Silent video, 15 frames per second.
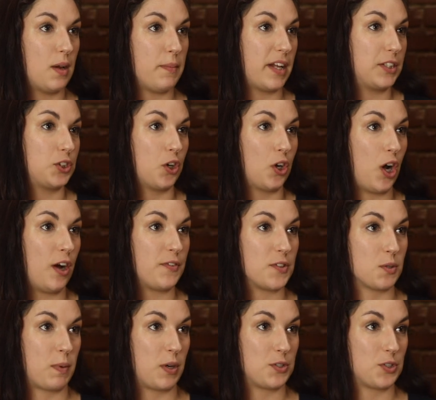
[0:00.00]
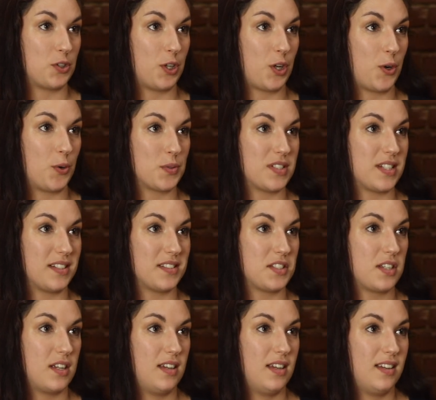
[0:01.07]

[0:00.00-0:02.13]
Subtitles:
I started off as a busser and a hostess.